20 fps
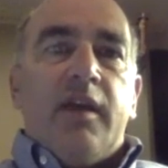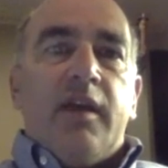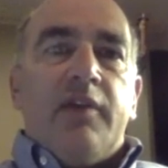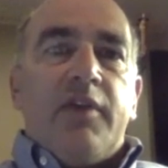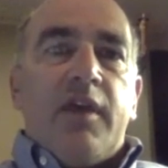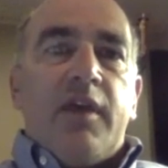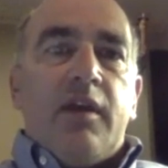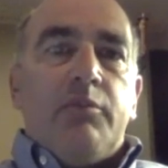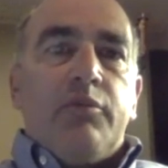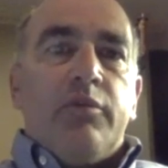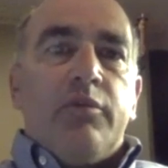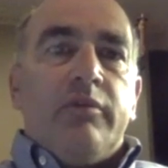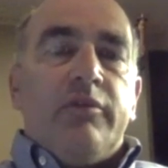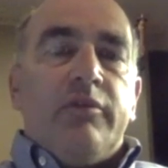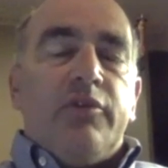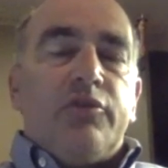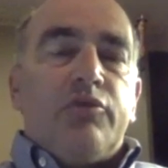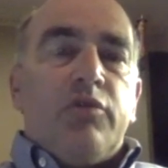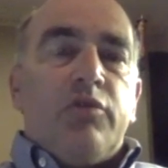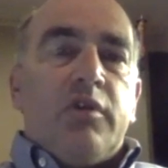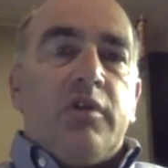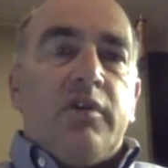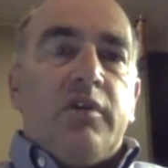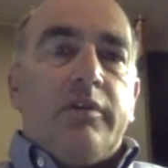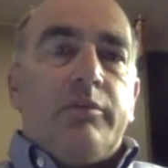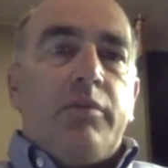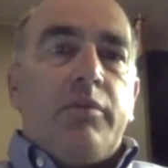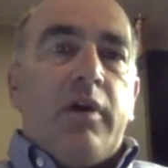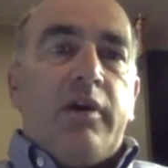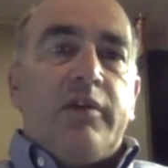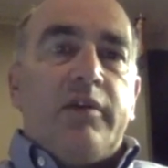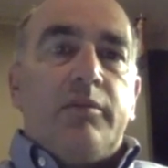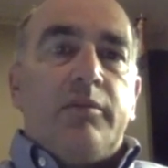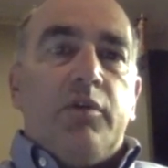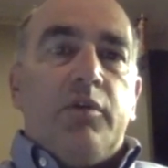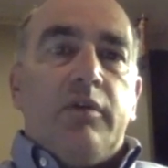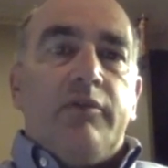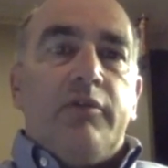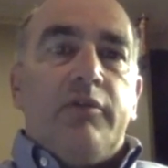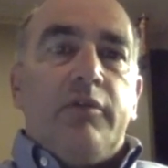that approved as quickly as
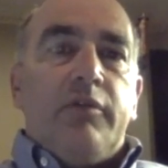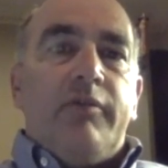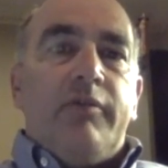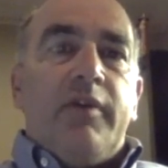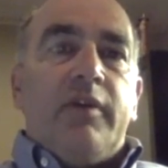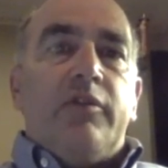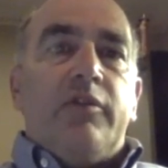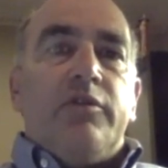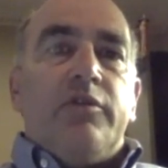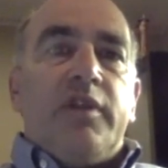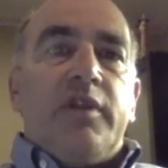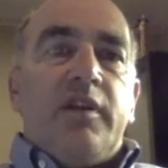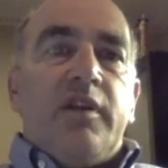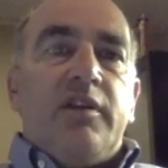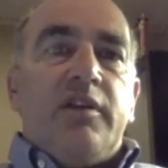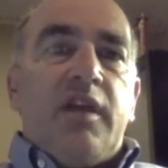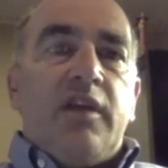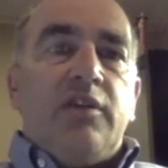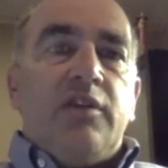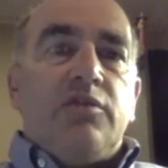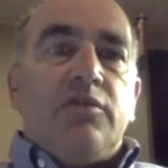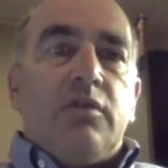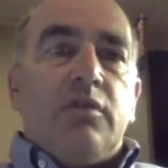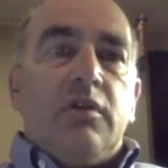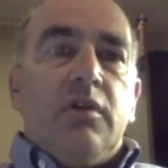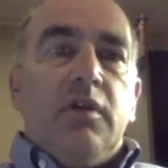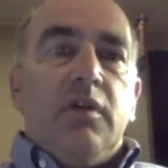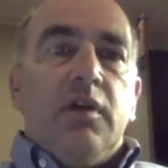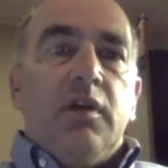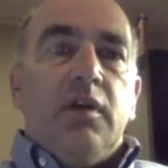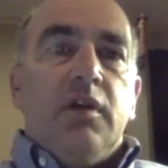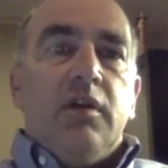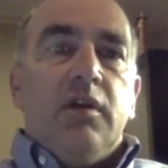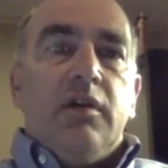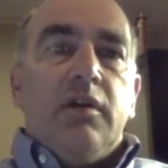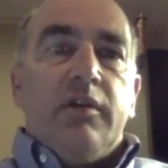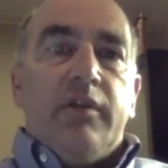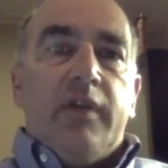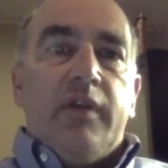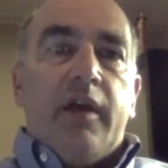possible if you think there's any danger
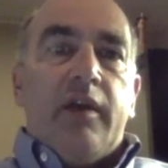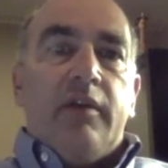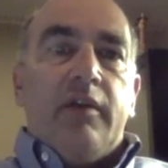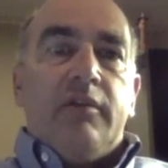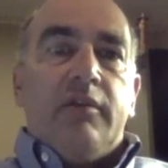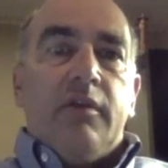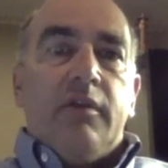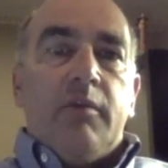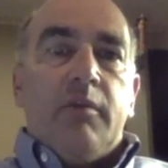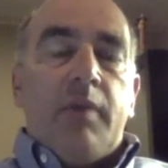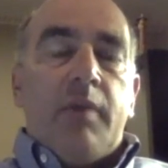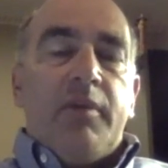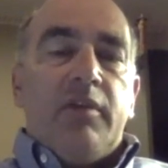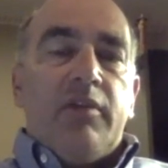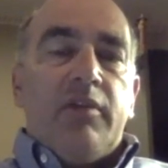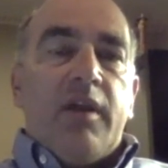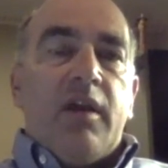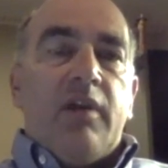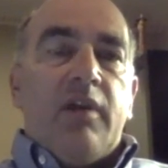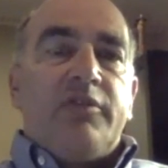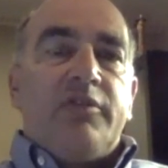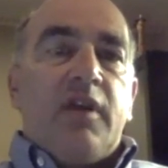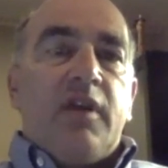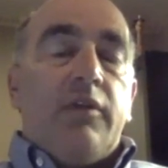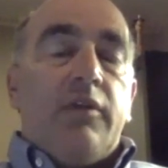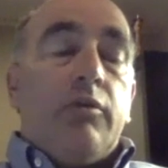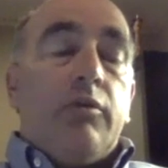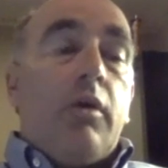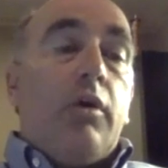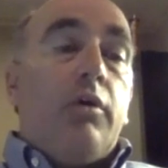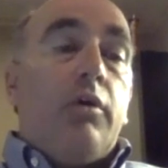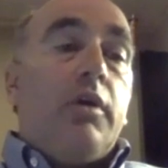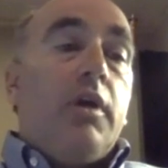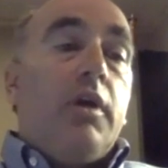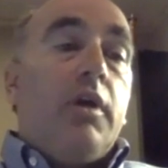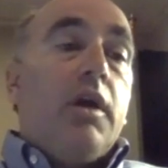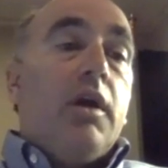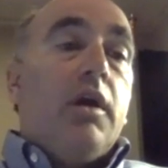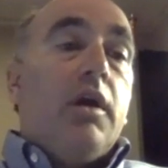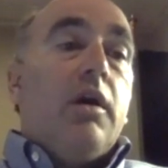that there might be layoffs down the road.
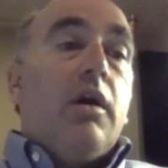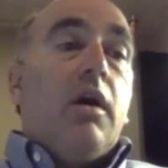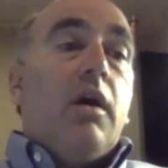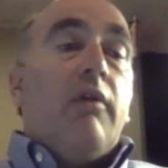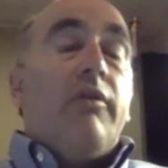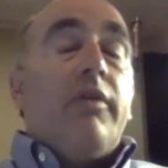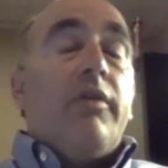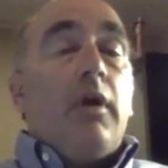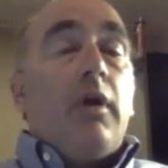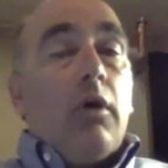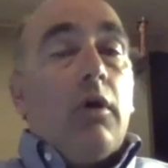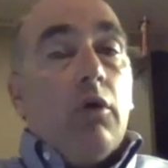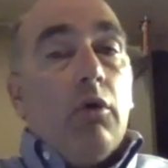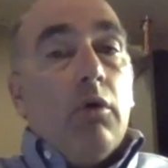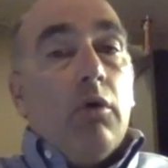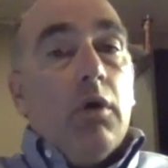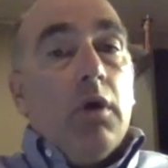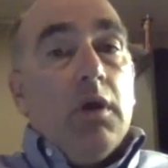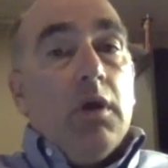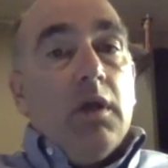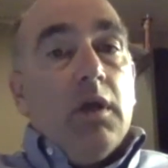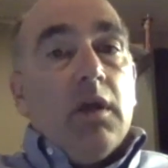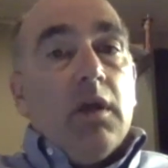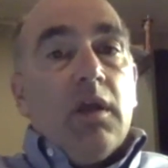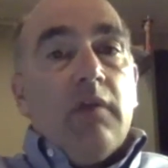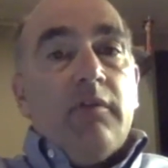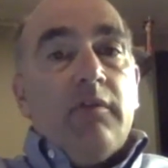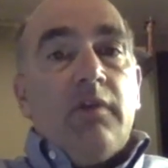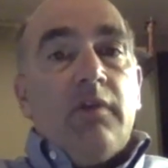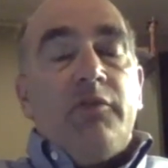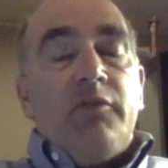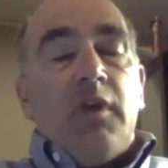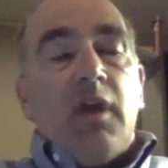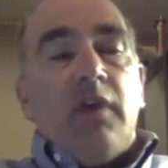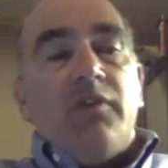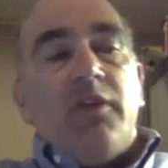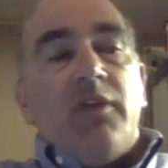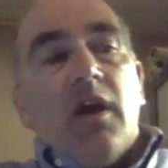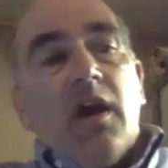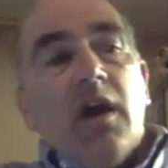Although, even if you
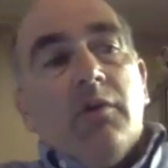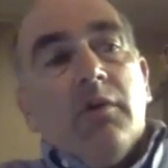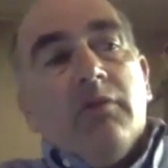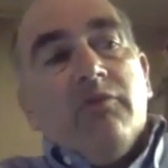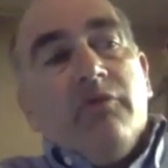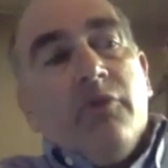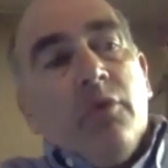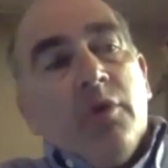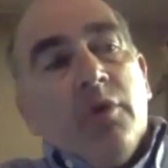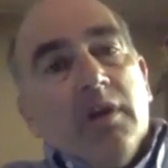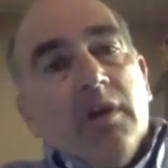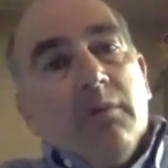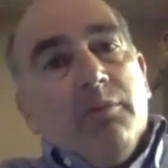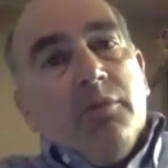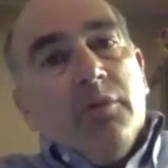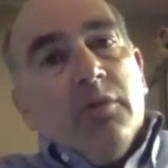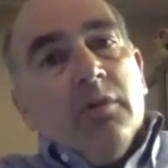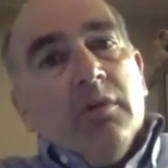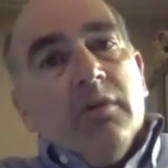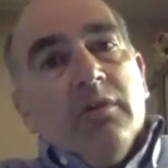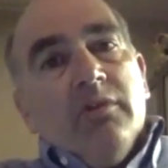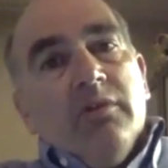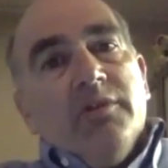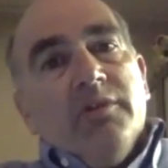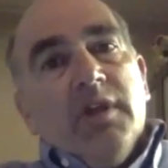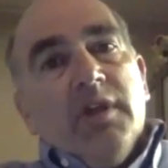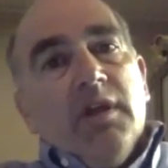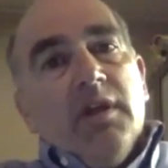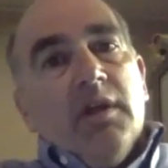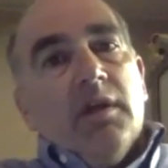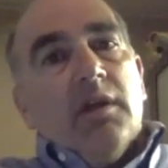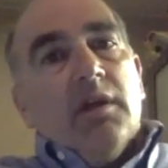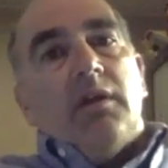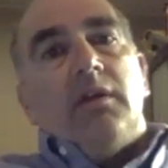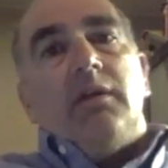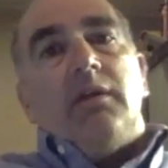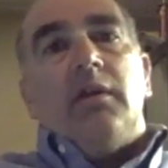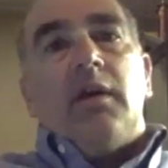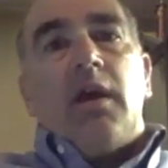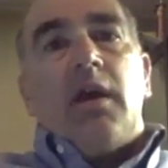get the I-140 approved,
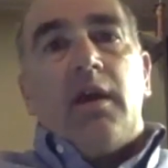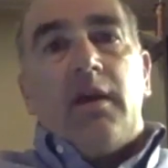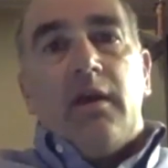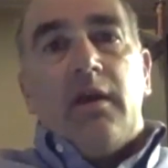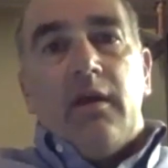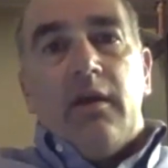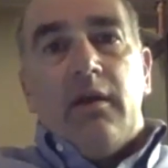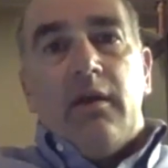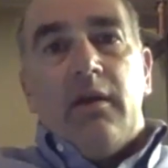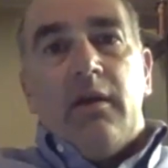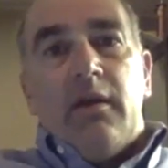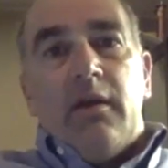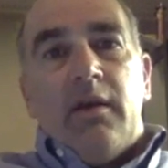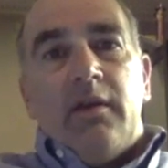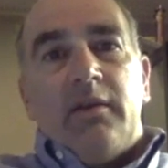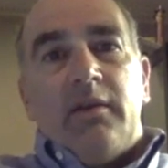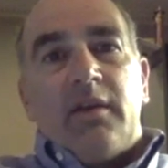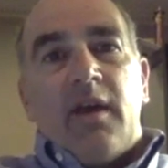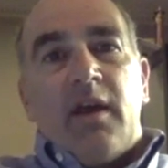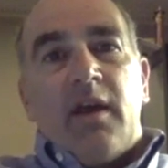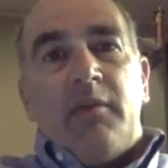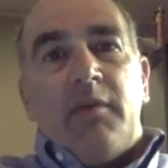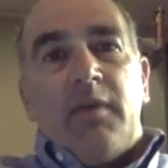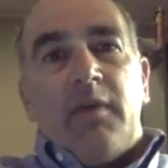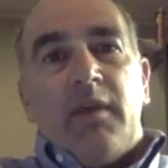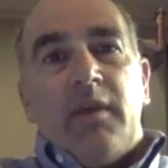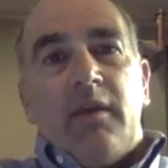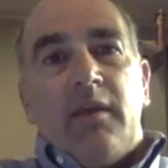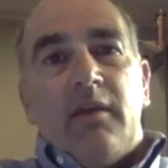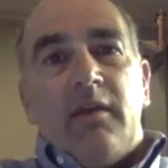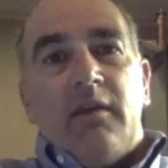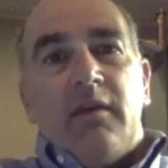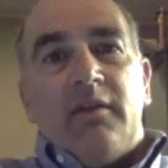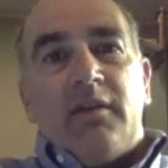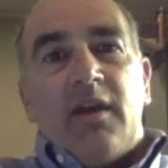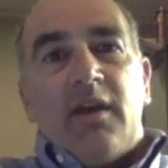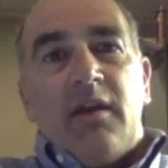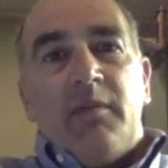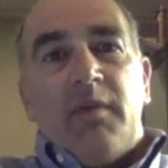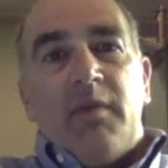it's got to
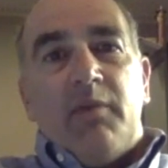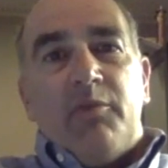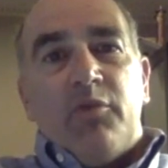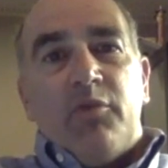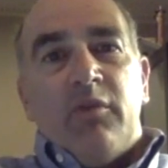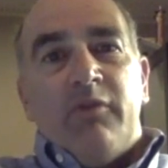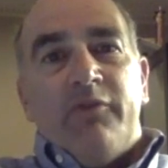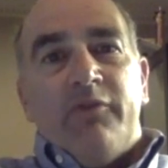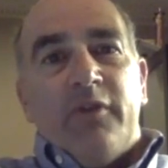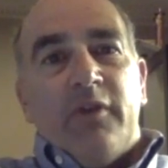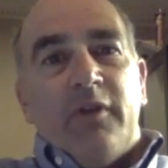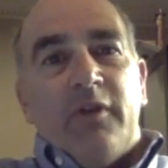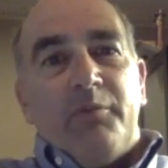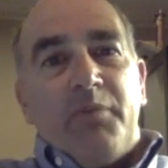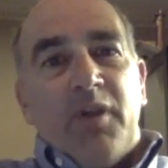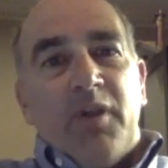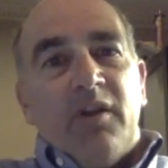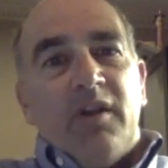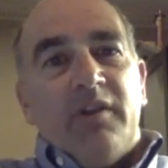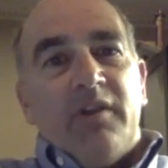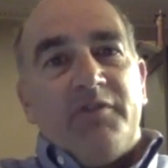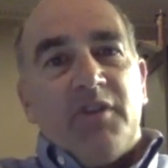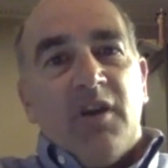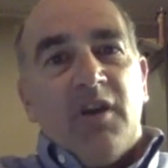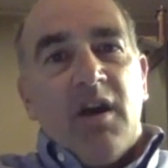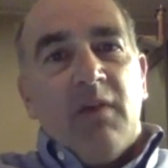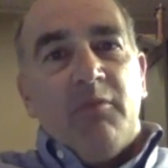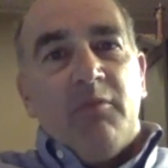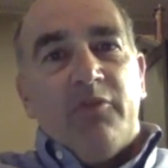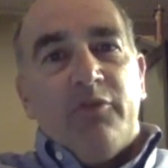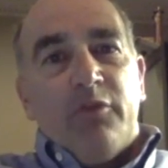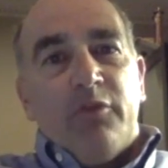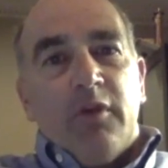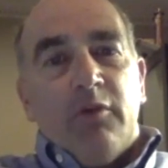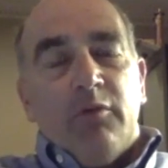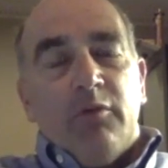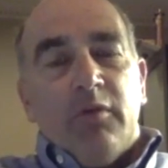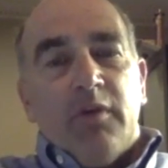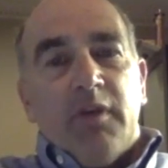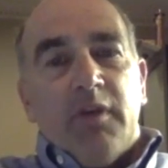be approved for a period of time before
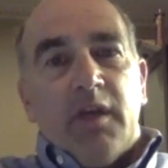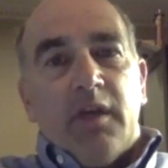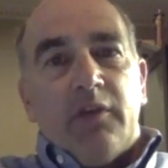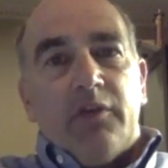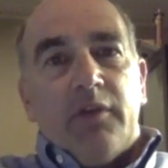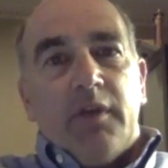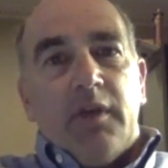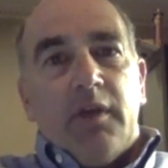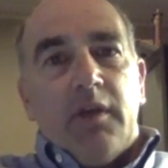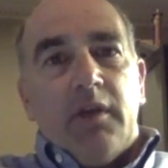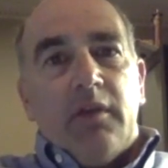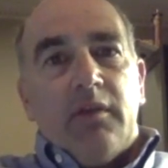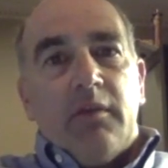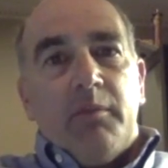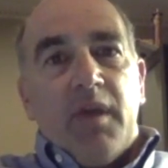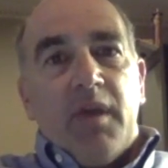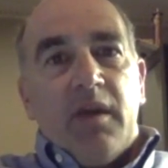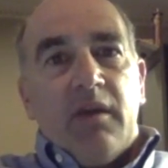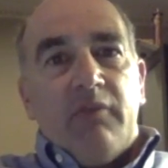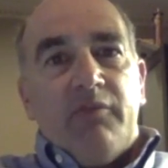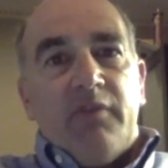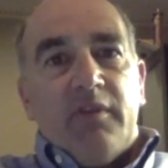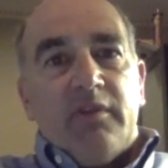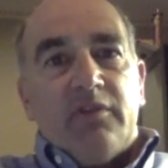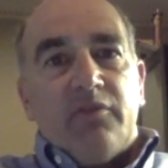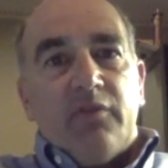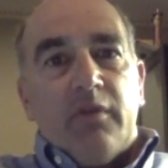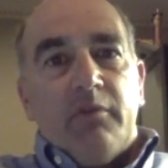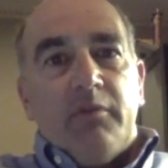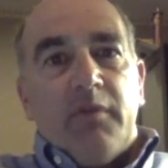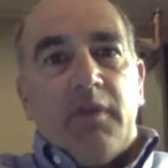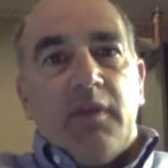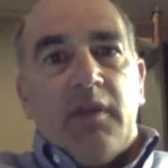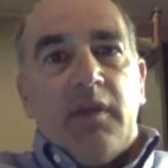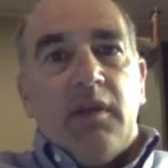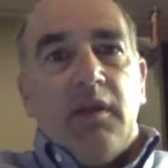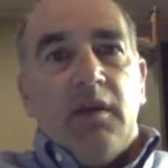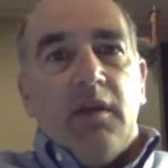you really get the benefits from the